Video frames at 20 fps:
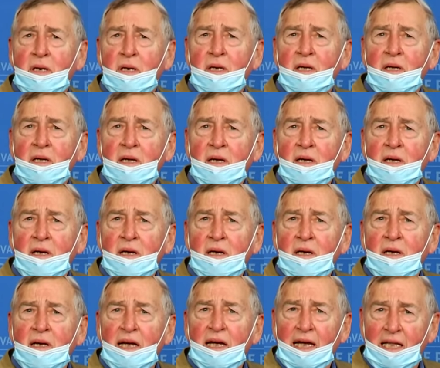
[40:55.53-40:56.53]
ahead,
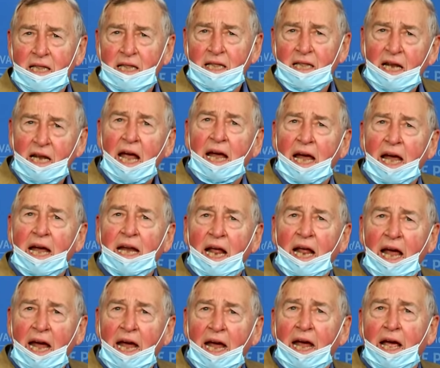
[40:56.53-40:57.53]
however uncertain
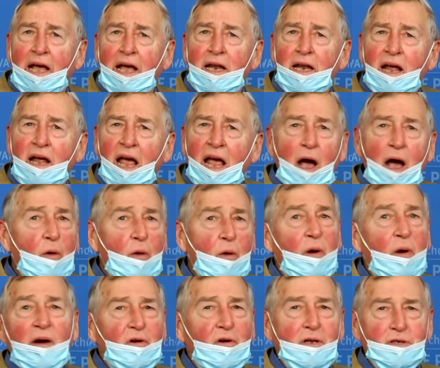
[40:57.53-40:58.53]
it is
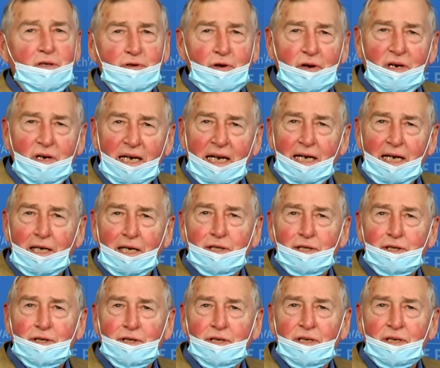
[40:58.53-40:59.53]
a
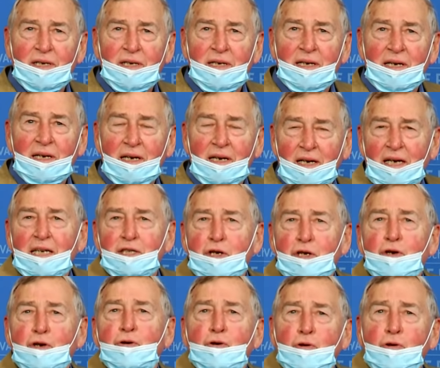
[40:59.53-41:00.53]
useful exercise.
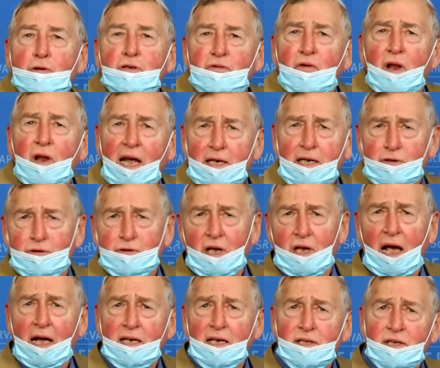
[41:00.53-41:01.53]
But I think your
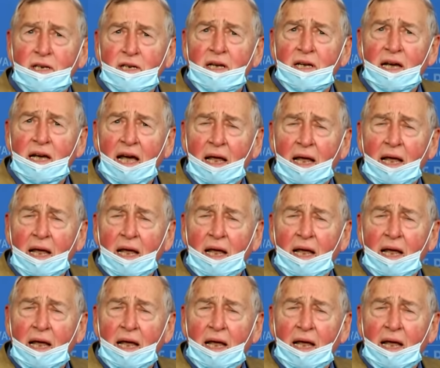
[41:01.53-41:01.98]
cautions